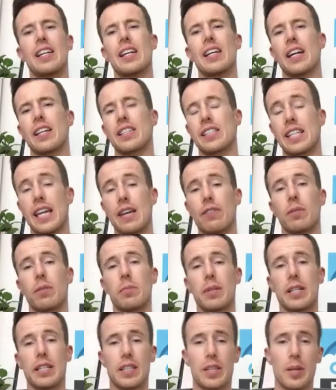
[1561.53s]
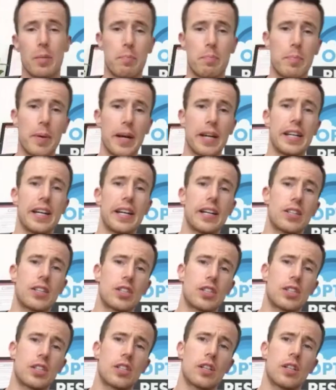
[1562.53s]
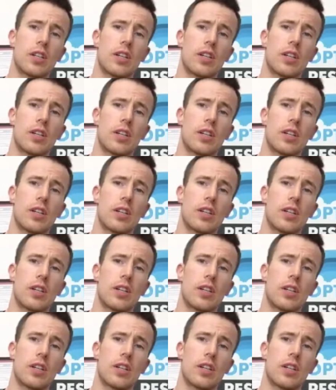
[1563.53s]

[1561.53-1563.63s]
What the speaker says: has given me the biggest